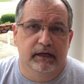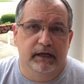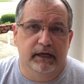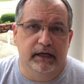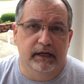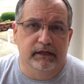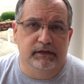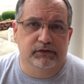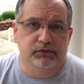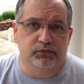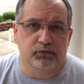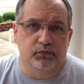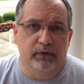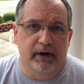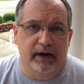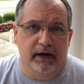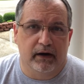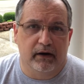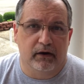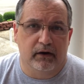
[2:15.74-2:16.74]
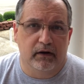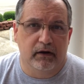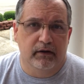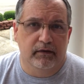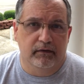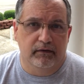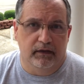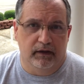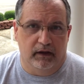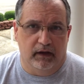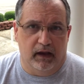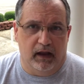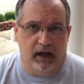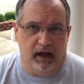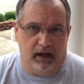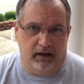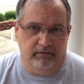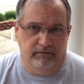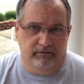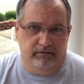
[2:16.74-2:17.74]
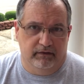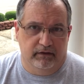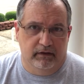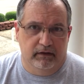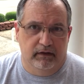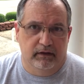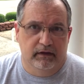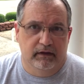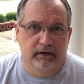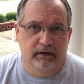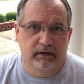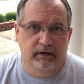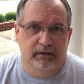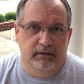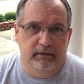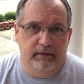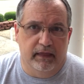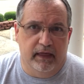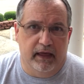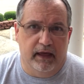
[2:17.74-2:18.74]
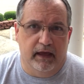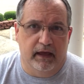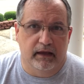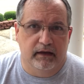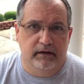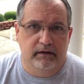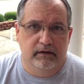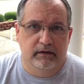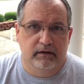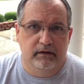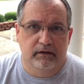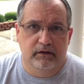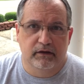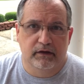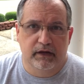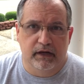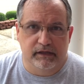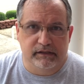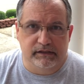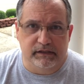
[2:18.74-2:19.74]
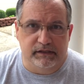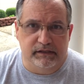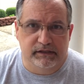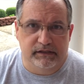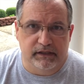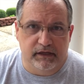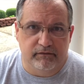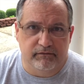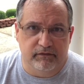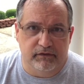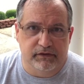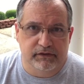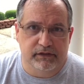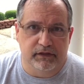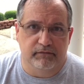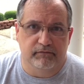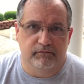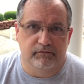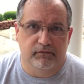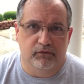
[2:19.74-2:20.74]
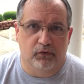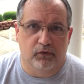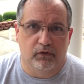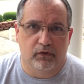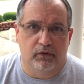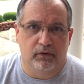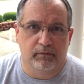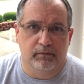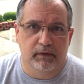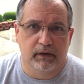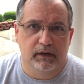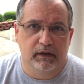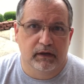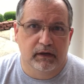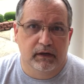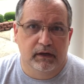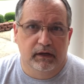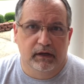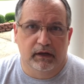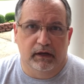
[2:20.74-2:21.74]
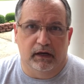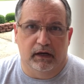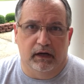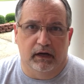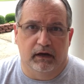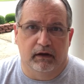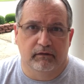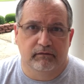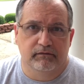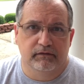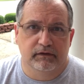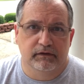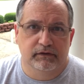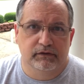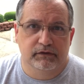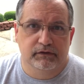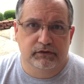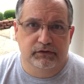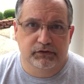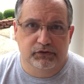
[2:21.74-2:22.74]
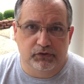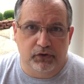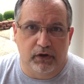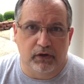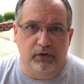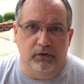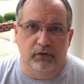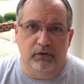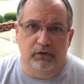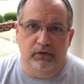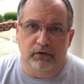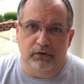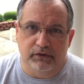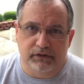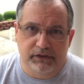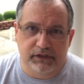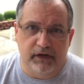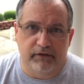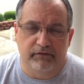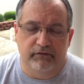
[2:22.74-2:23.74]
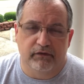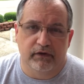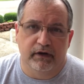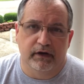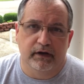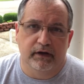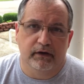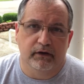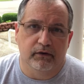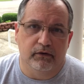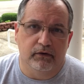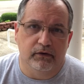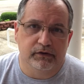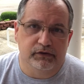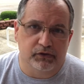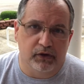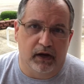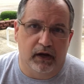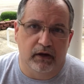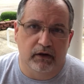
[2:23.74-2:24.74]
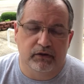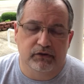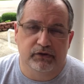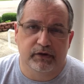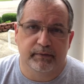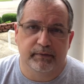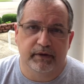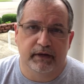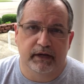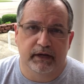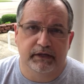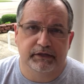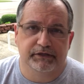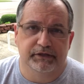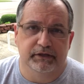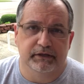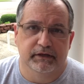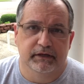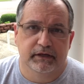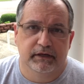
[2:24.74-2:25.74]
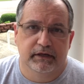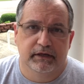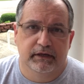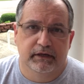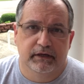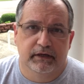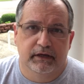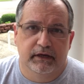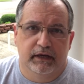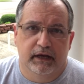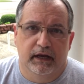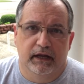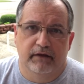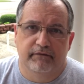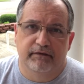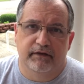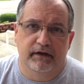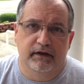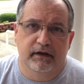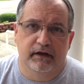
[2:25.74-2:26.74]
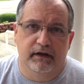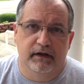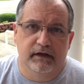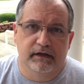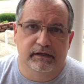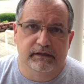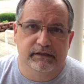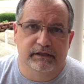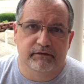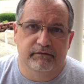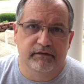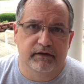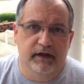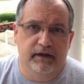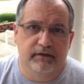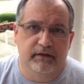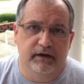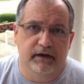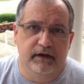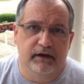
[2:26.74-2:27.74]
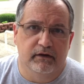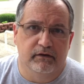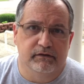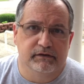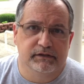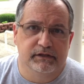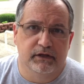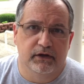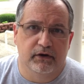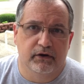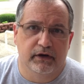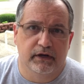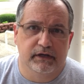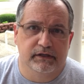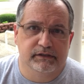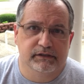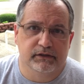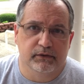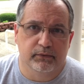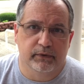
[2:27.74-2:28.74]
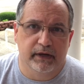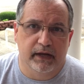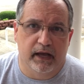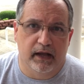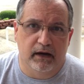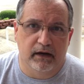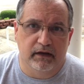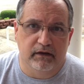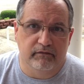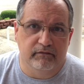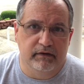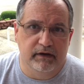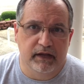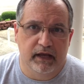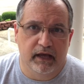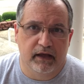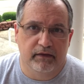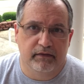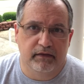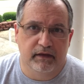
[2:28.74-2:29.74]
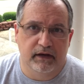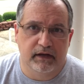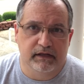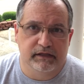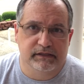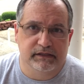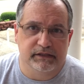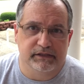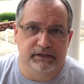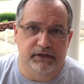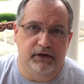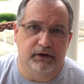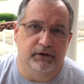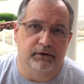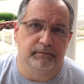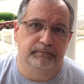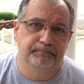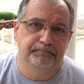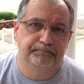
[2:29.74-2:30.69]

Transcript: It's rare the life that doesn't suffer some form of struggle or suffering or trial or tribulation. And if it does, if nothing else, there is the reality of death that hits us all.